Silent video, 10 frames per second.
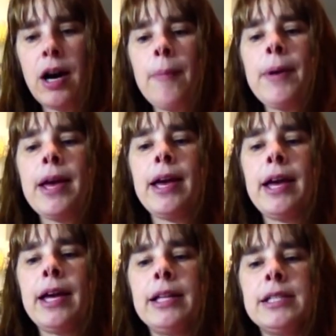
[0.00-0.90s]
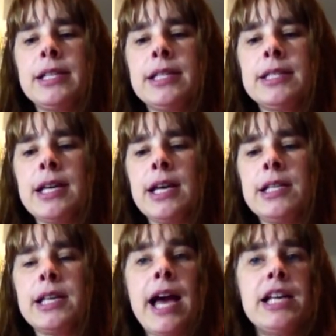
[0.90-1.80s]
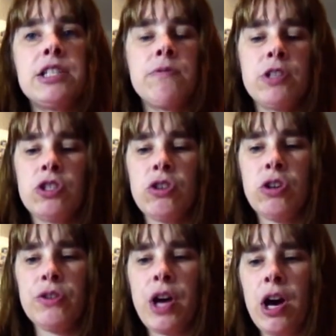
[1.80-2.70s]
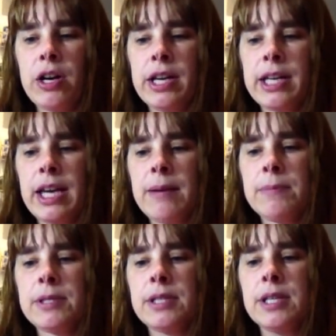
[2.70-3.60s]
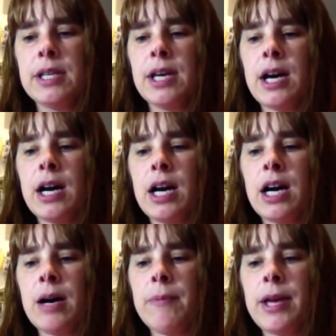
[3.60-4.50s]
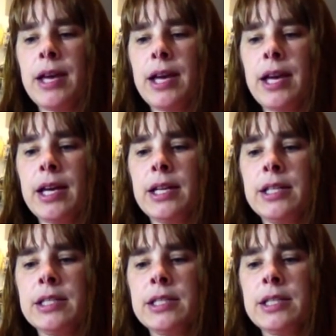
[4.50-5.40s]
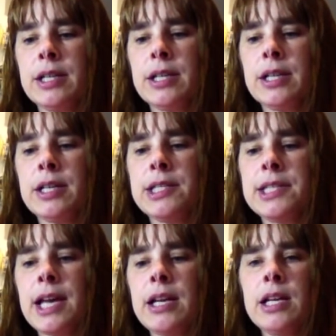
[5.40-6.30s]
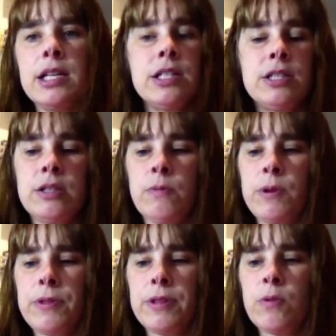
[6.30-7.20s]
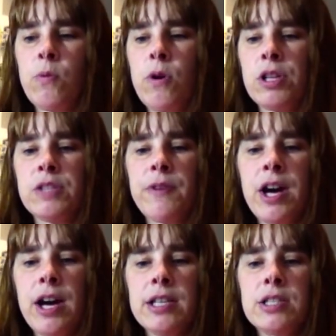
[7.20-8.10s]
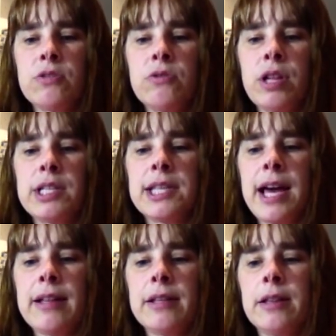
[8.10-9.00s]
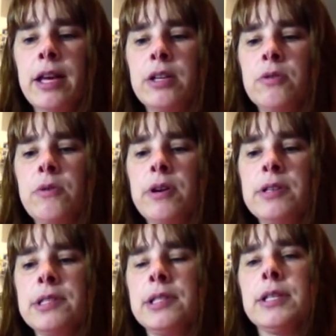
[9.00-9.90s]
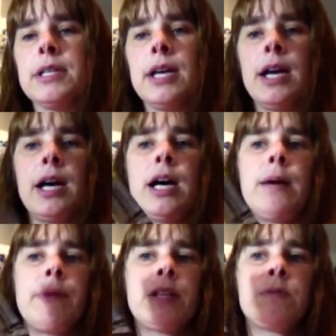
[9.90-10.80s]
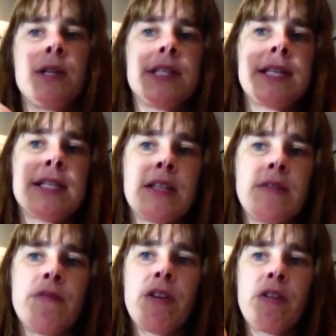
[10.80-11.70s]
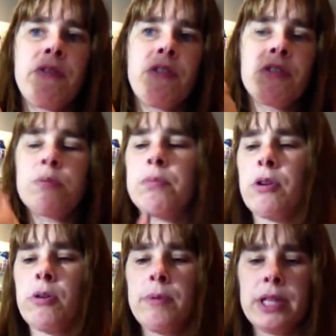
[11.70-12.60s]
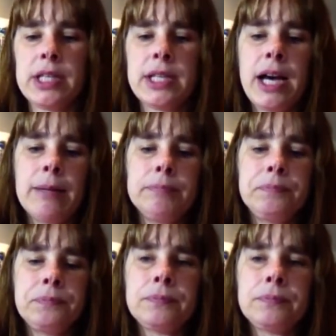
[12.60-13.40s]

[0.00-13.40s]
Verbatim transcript: um, and it says, as original, The Hunger Games, um, and uh, set in within the walls of a high school exactly like yours. Um, that's what it says on the very first blurb on the top.